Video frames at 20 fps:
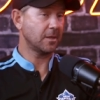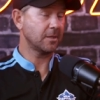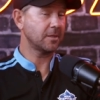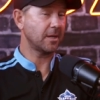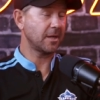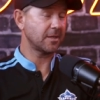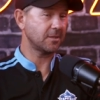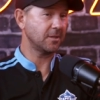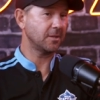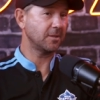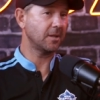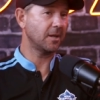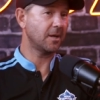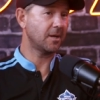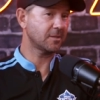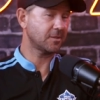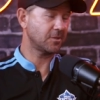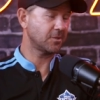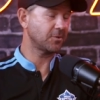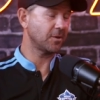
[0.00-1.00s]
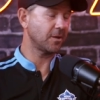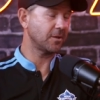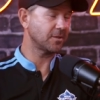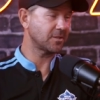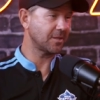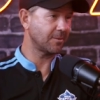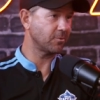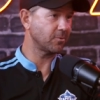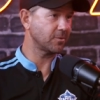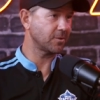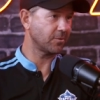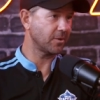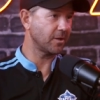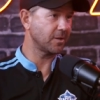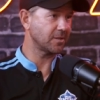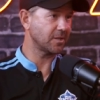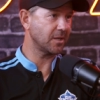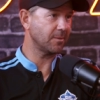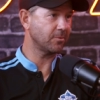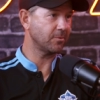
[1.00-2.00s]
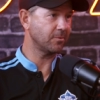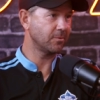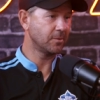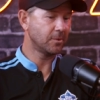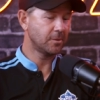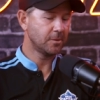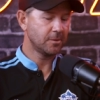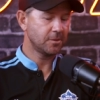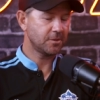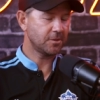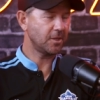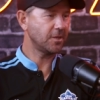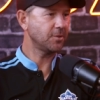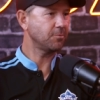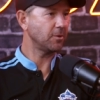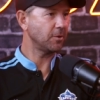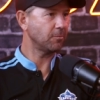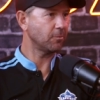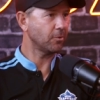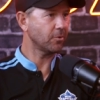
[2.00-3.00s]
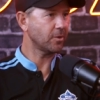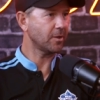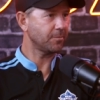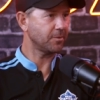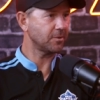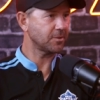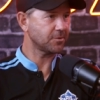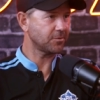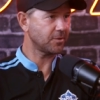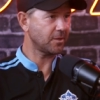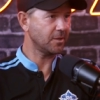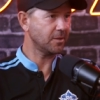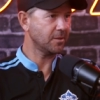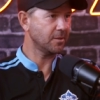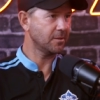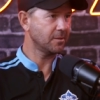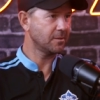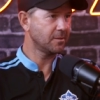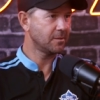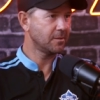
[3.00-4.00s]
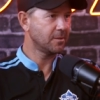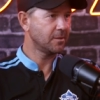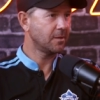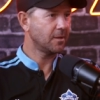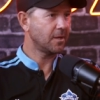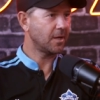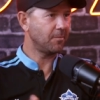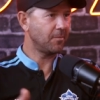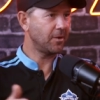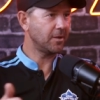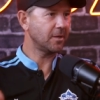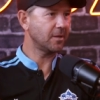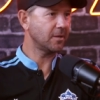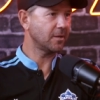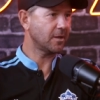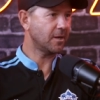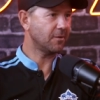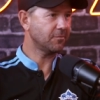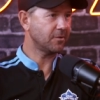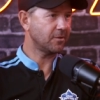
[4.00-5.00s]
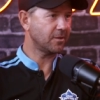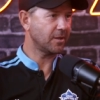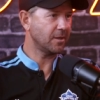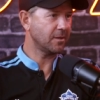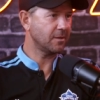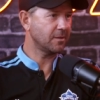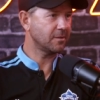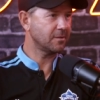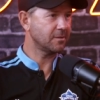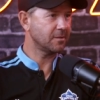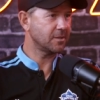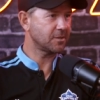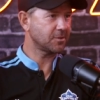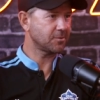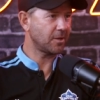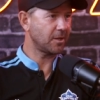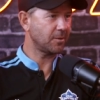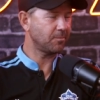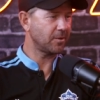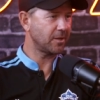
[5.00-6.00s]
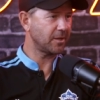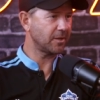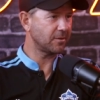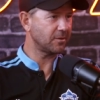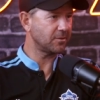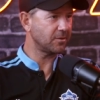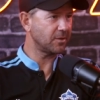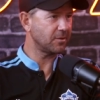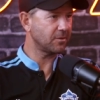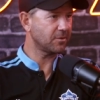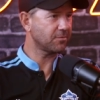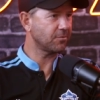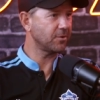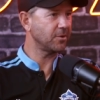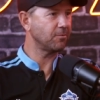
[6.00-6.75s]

actually the last Australian summer was a great example. Mm. T20 World Cup in Australia. Yeah. Immediately after that, Australia play England in three